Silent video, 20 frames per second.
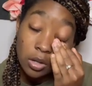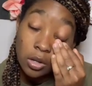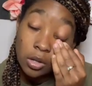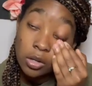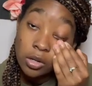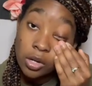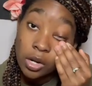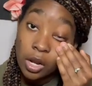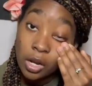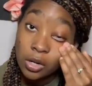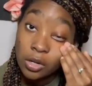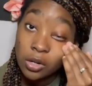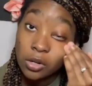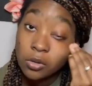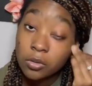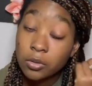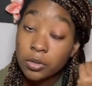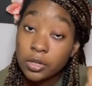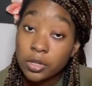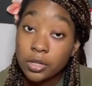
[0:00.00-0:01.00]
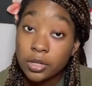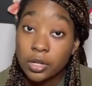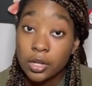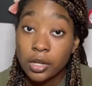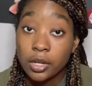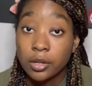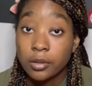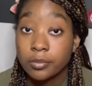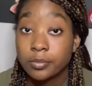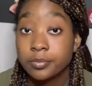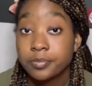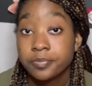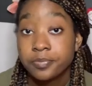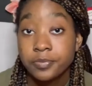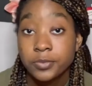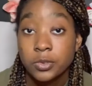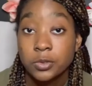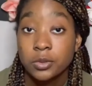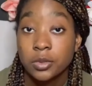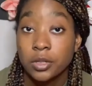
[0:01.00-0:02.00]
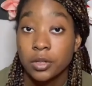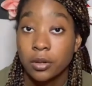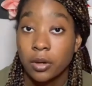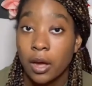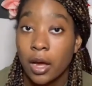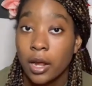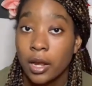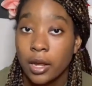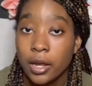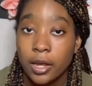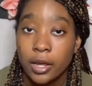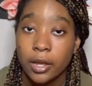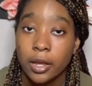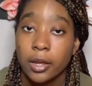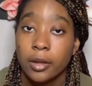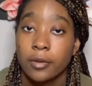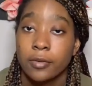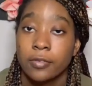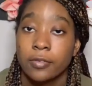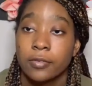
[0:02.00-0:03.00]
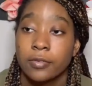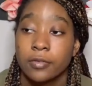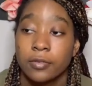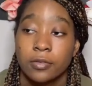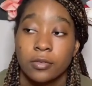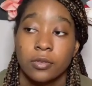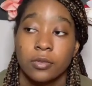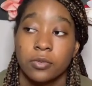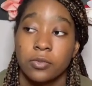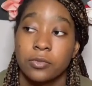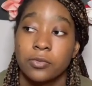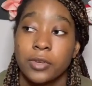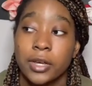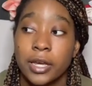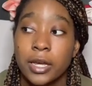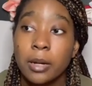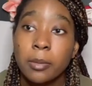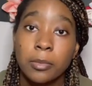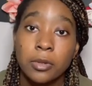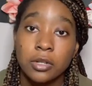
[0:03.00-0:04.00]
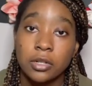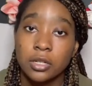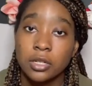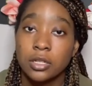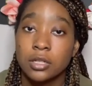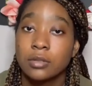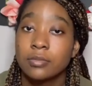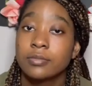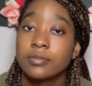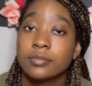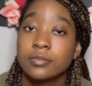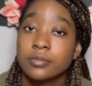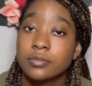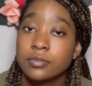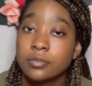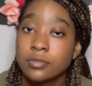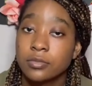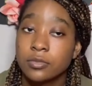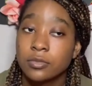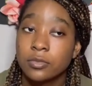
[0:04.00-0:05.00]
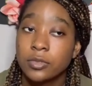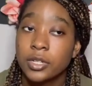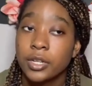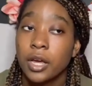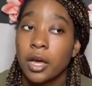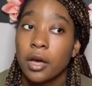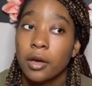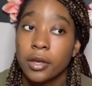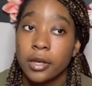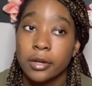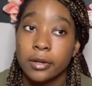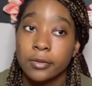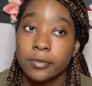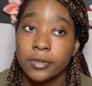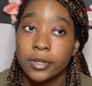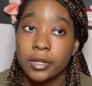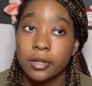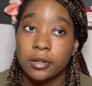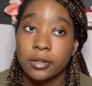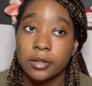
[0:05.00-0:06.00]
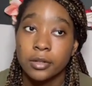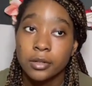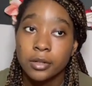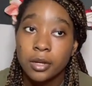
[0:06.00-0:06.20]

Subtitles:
Not knowing that, you know, I have family. We all have family.